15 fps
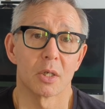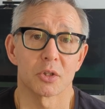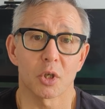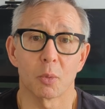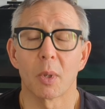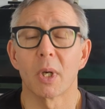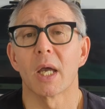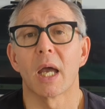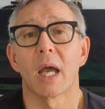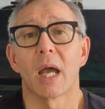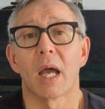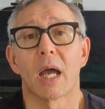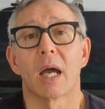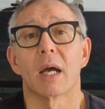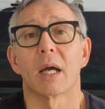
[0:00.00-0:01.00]
So,
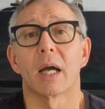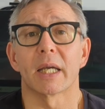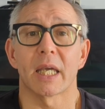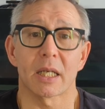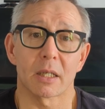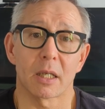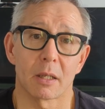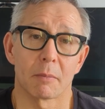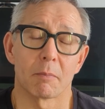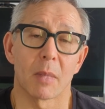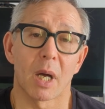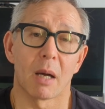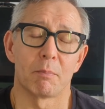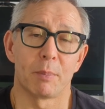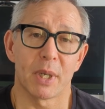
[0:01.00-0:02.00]
again,
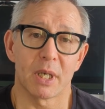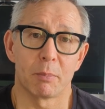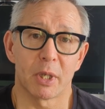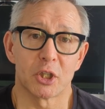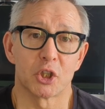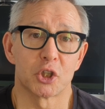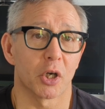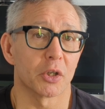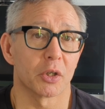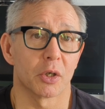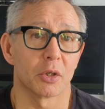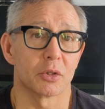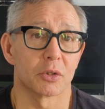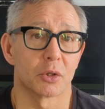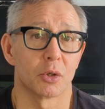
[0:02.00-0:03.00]
a big, big shout
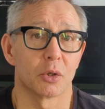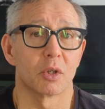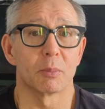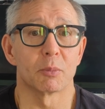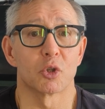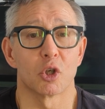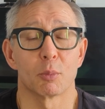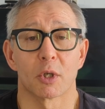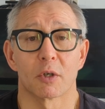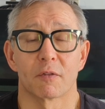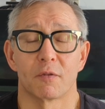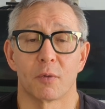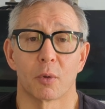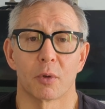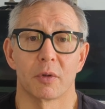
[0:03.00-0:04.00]
out to Grimdoomer
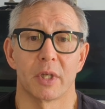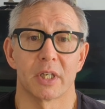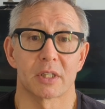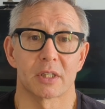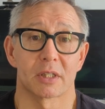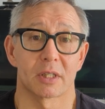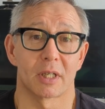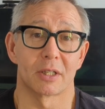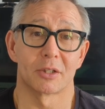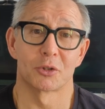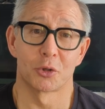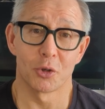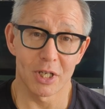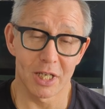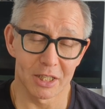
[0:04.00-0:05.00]
for this
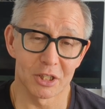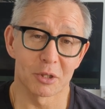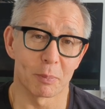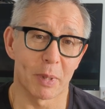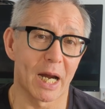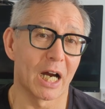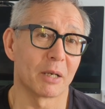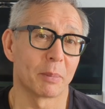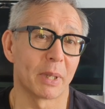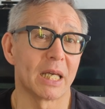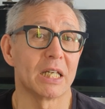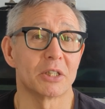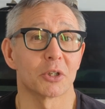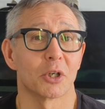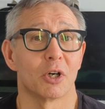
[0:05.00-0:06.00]
truly inspired
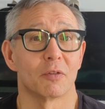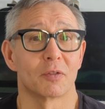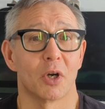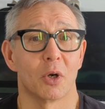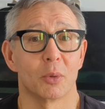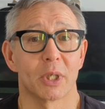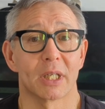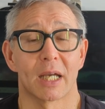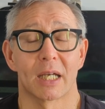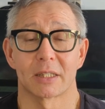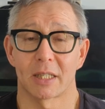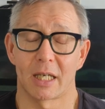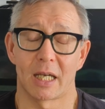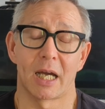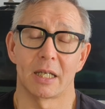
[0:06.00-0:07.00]
piece of coding. I
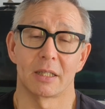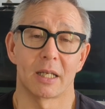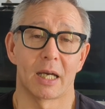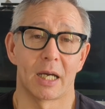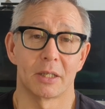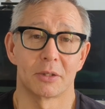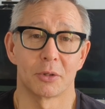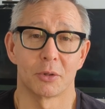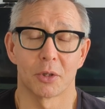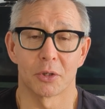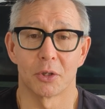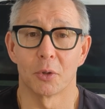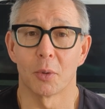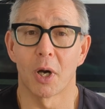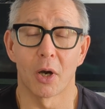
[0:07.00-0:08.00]
say I, I do not
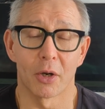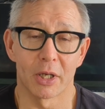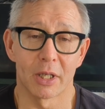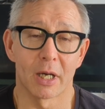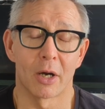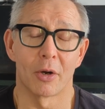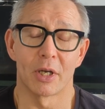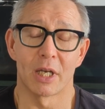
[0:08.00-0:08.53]
know how, how